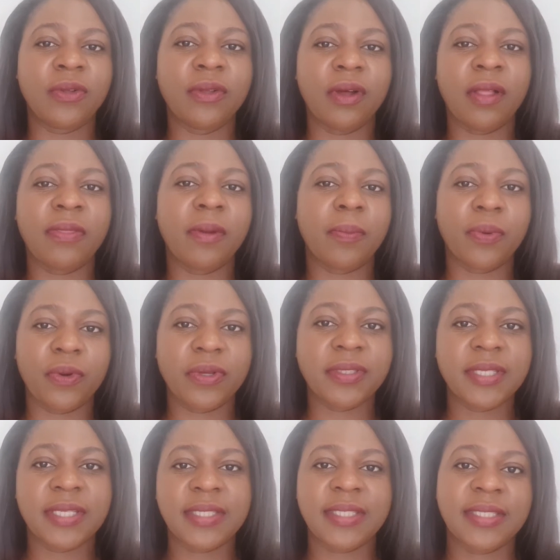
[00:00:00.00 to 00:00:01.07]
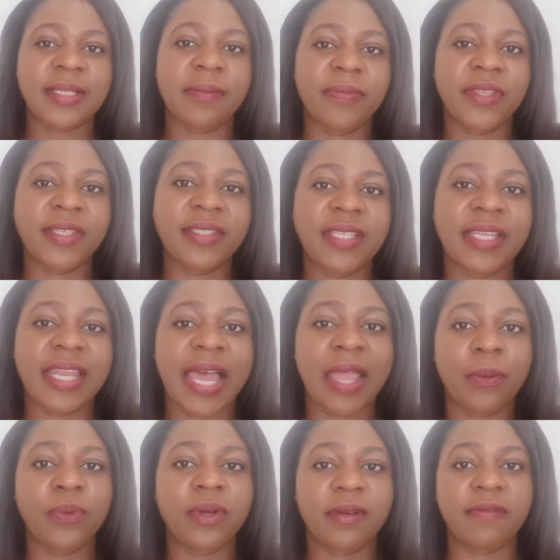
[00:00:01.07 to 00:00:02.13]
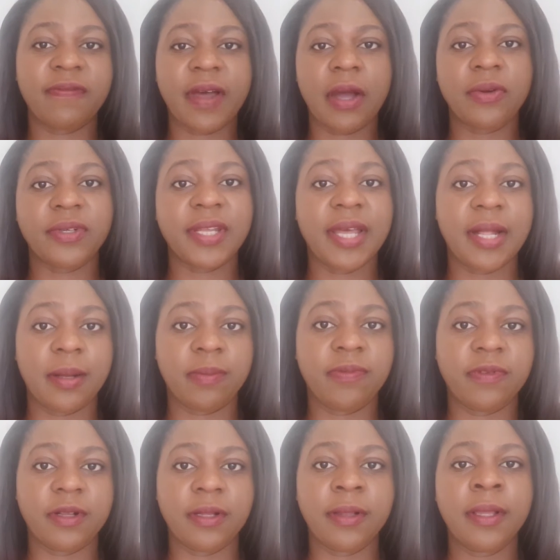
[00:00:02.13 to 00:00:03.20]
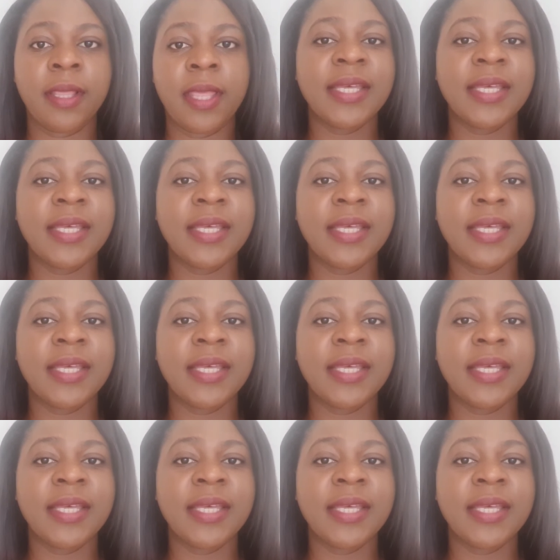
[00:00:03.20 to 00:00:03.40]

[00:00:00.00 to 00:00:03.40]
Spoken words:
on the process and some things that I would have found helpful.